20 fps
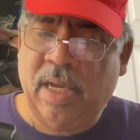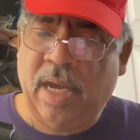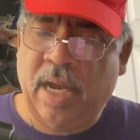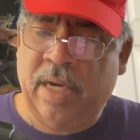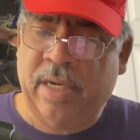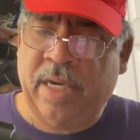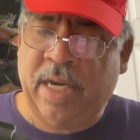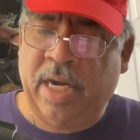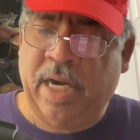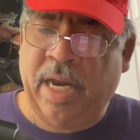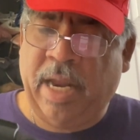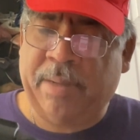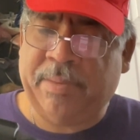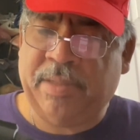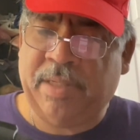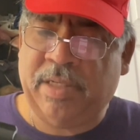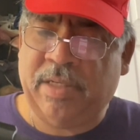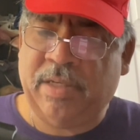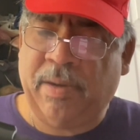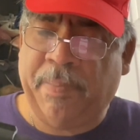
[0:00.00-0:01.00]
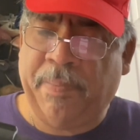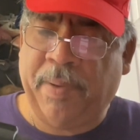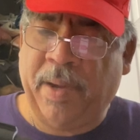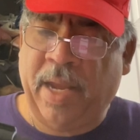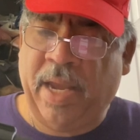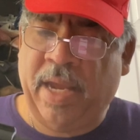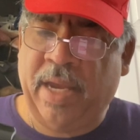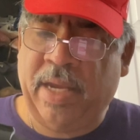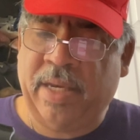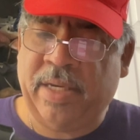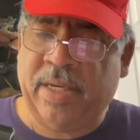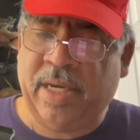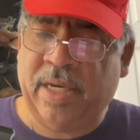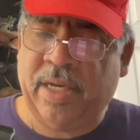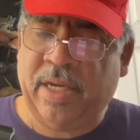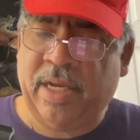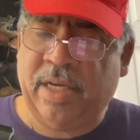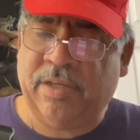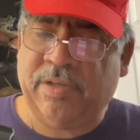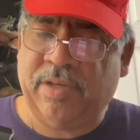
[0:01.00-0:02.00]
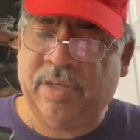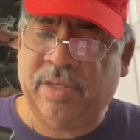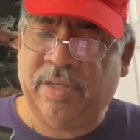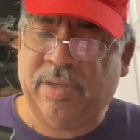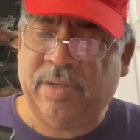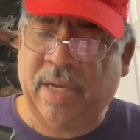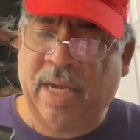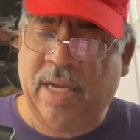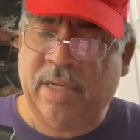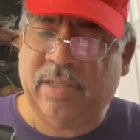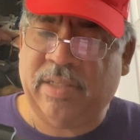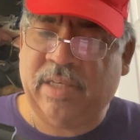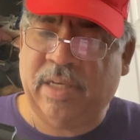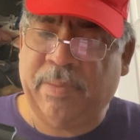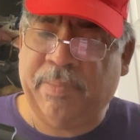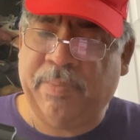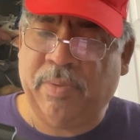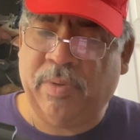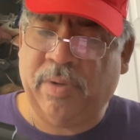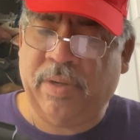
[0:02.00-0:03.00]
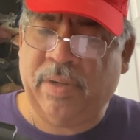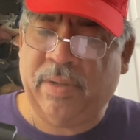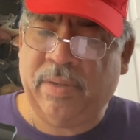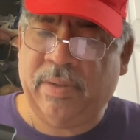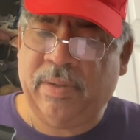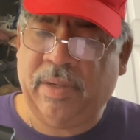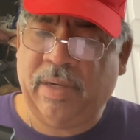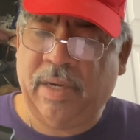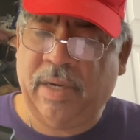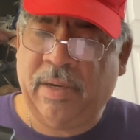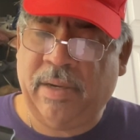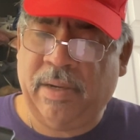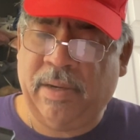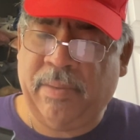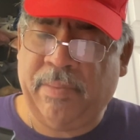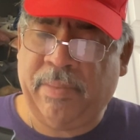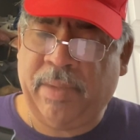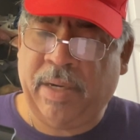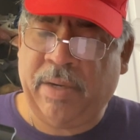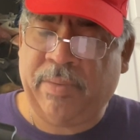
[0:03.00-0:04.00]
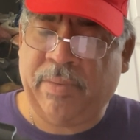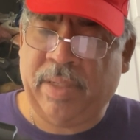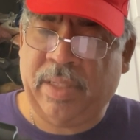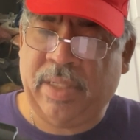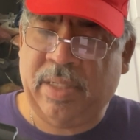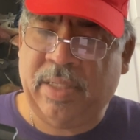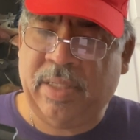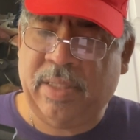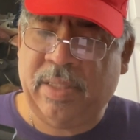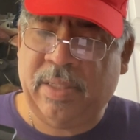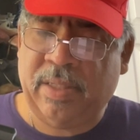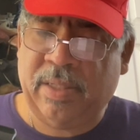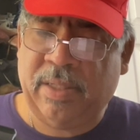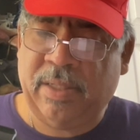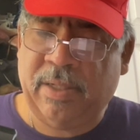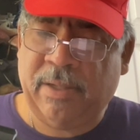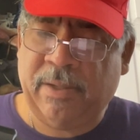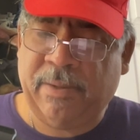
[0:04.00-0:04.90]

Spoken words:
Another option is to pay another country to house deport migrants.